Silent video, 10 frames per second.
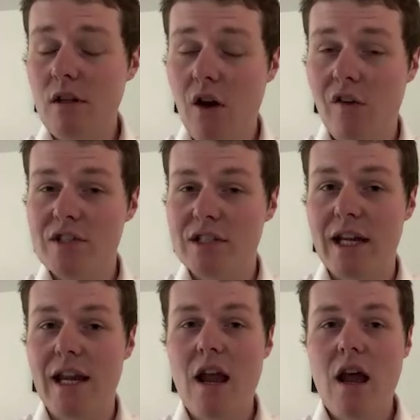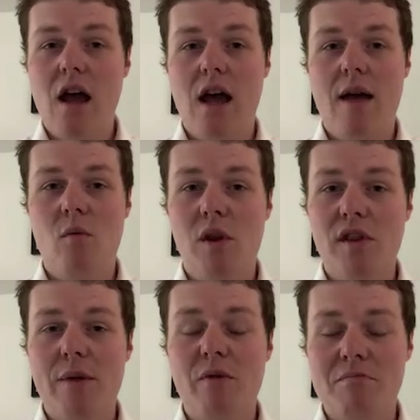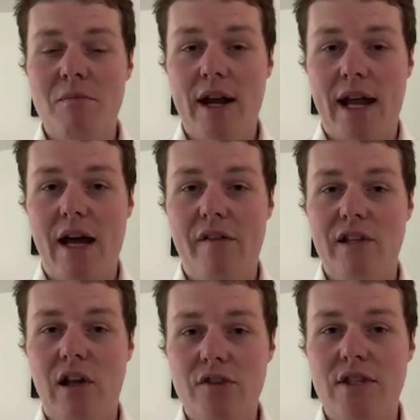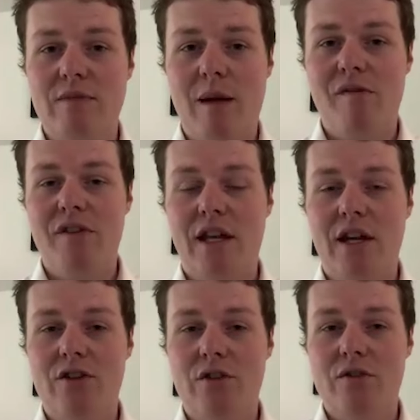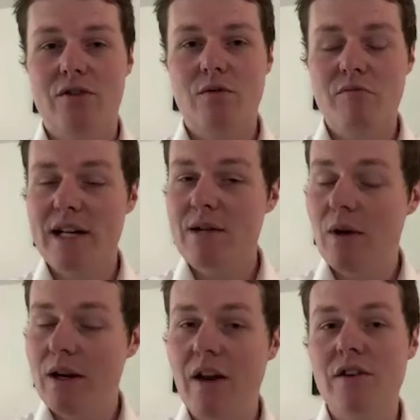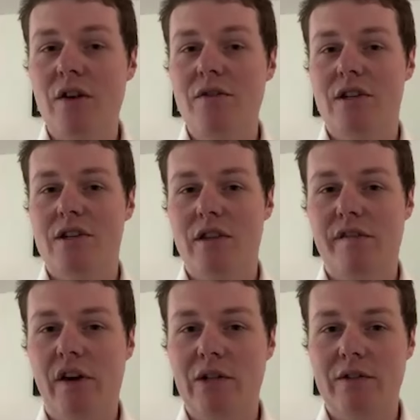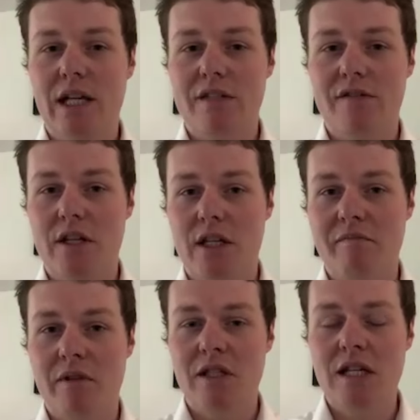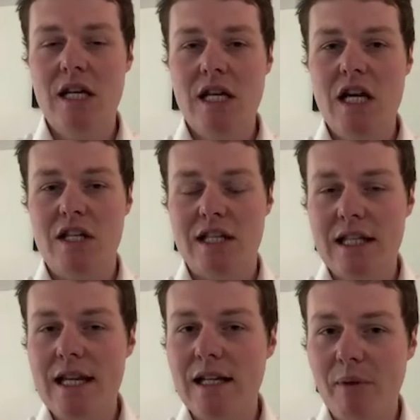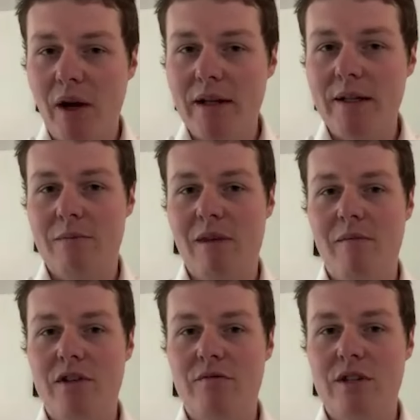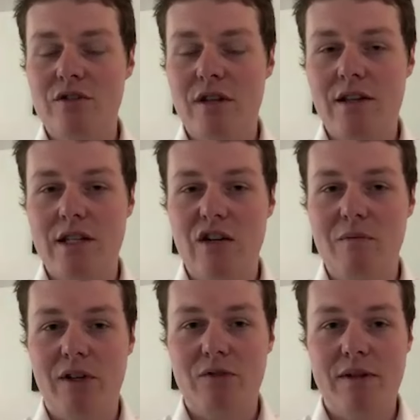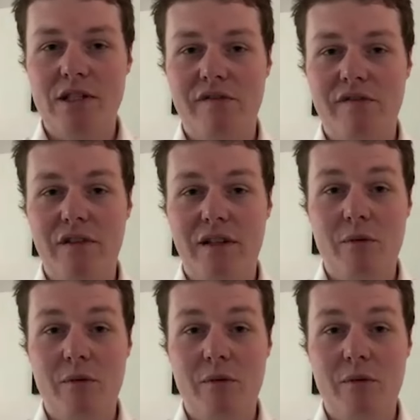Obviously, one thing which might have lasting ramifications, pretty went unnoticed in the final days of her government, is this legally binding commitment to reach net zero by 2050.